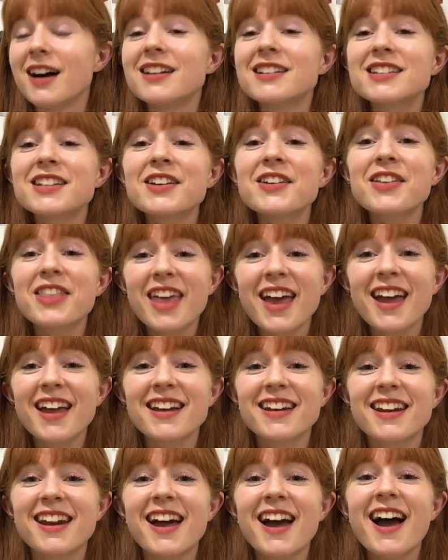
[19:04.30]
Until
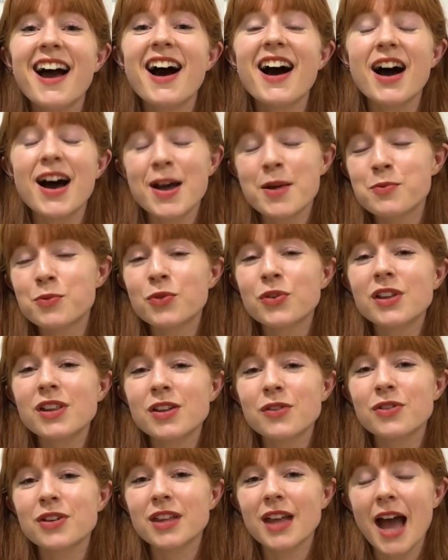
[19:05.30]
then, I'm
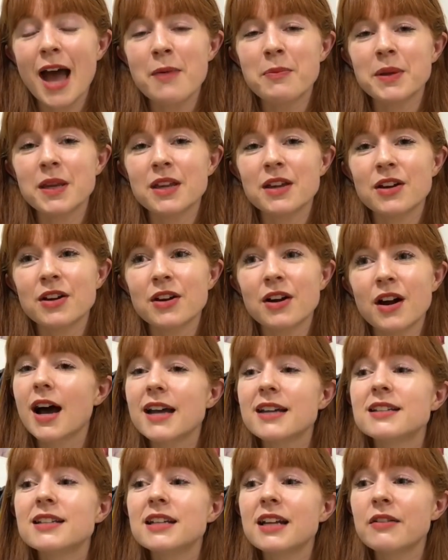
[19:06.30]
really, really happy here. I
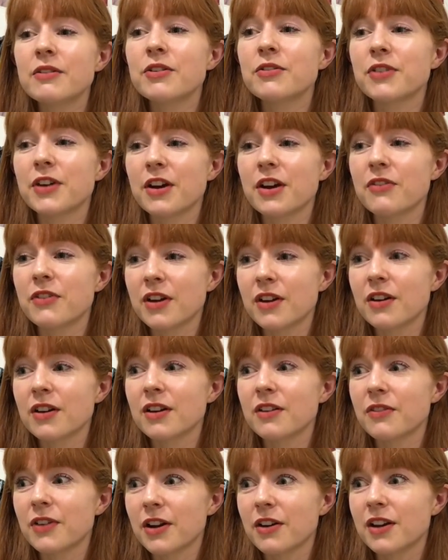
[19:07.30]
did have a very,
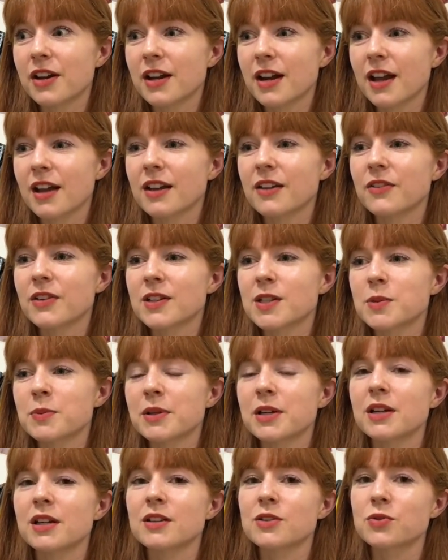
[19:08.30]
very, very negative
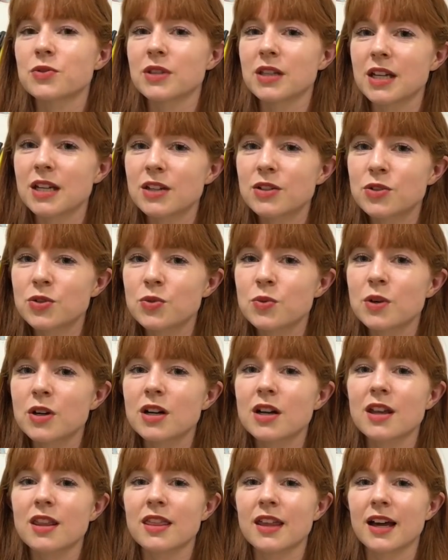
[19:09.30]
experience related to
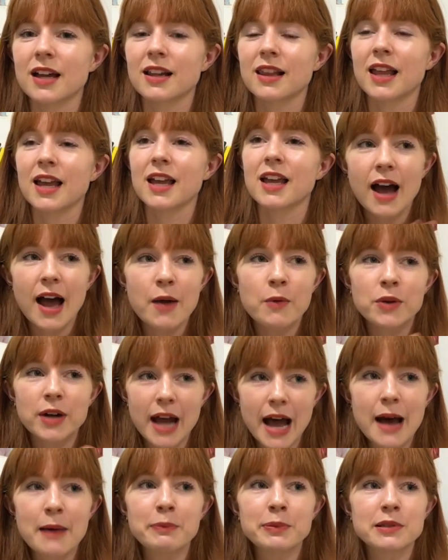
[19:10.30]
work that like I would
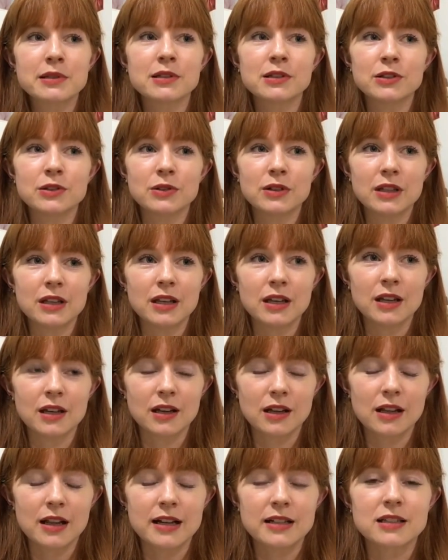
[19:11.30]
absolutely
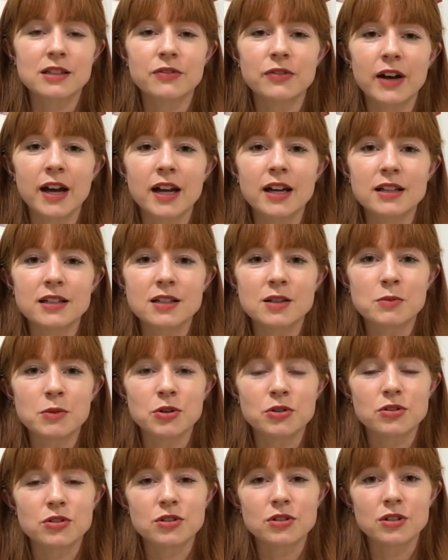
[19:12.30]
classify as
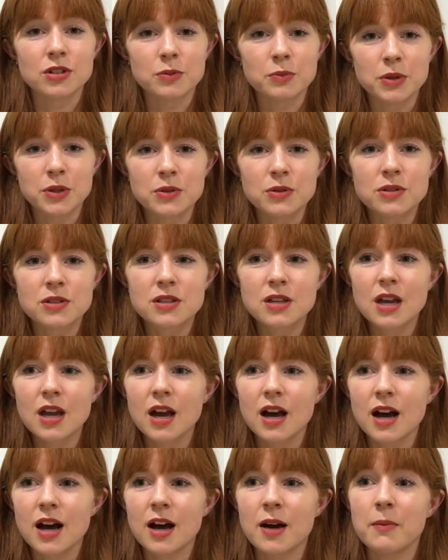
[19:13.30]
emotional abuse,
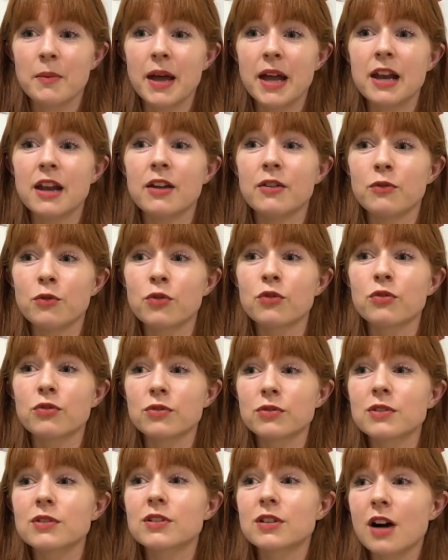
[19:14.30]
and it
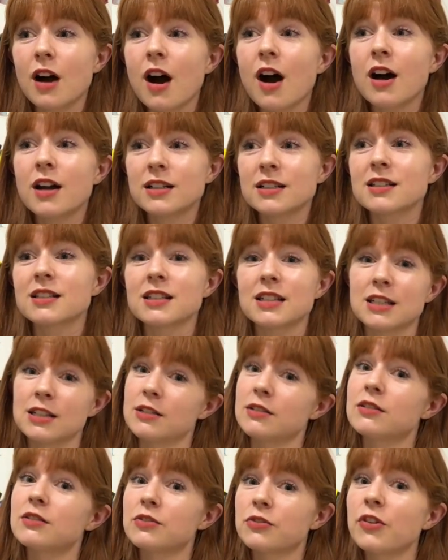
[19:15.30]

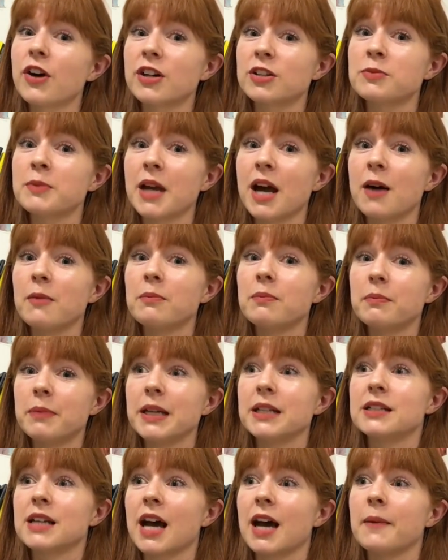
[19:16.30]
honestly fucked me up
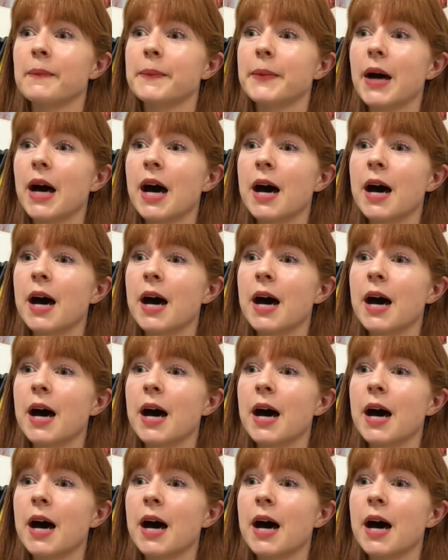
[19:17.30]
big time.